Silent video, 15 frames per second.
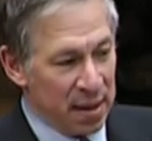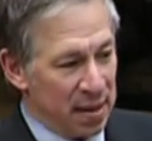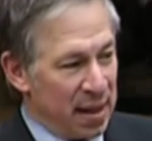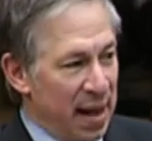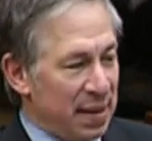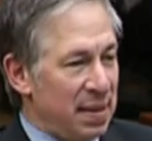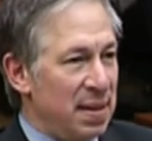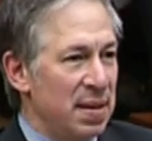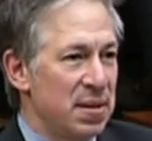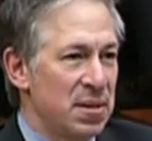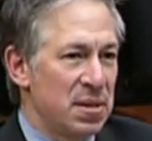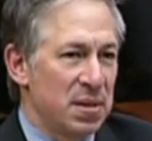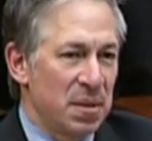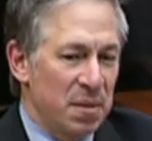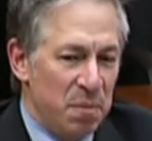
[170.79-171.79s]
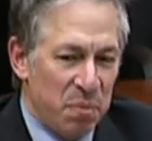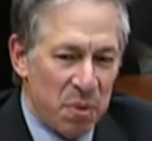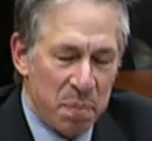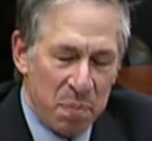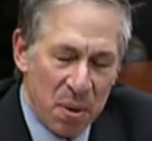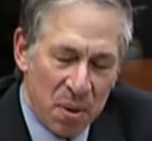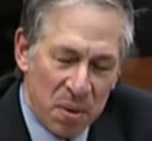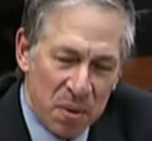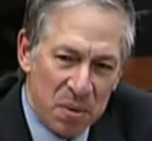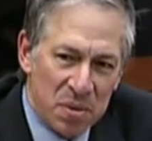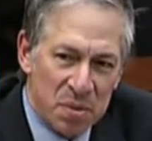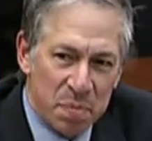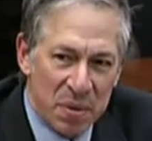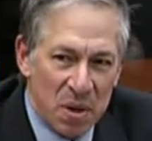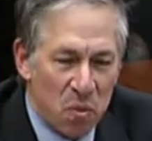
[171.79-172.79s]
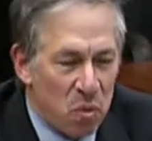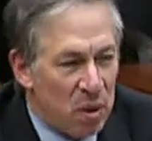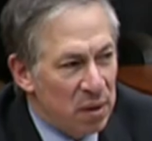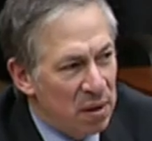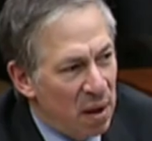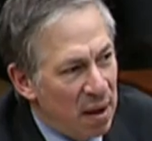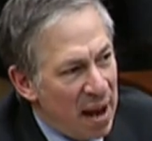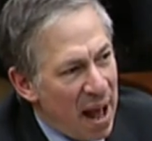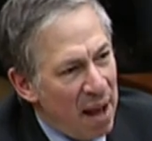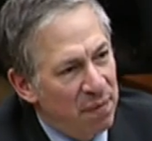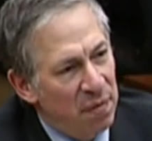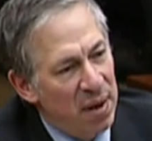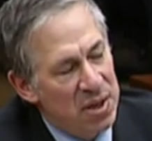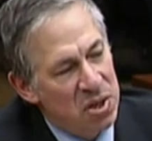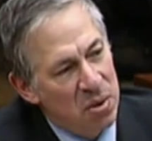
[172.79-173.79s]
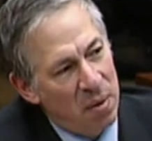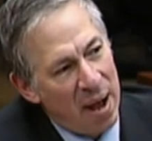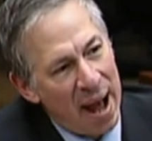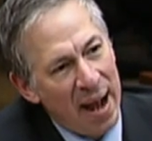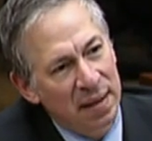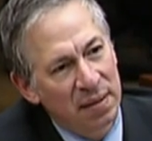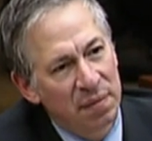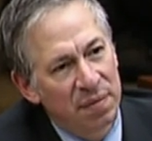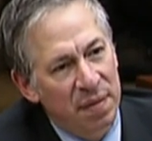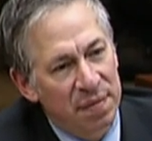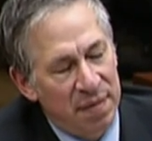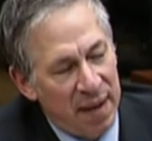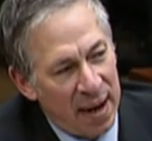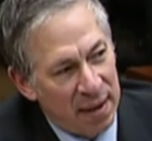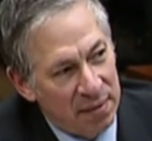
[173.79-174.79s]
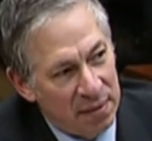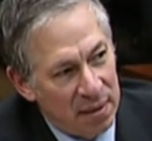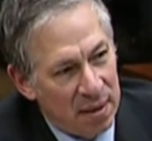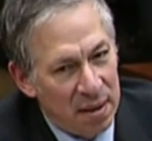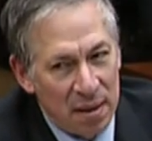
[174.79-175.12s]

that this proposed bill will not have retroactive effect.